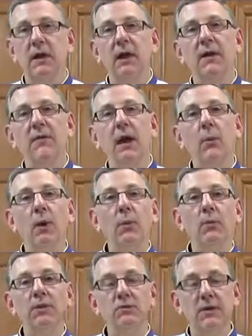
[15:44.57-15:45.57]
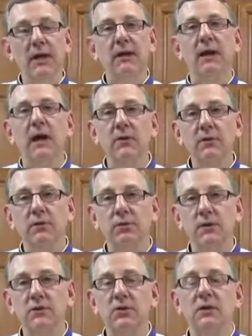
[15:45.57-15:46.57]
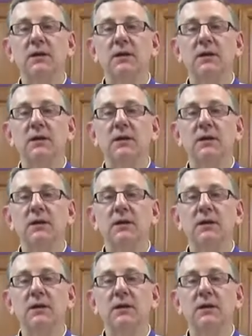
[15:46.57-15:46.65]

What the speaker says: and that way when you take it out of the freezer,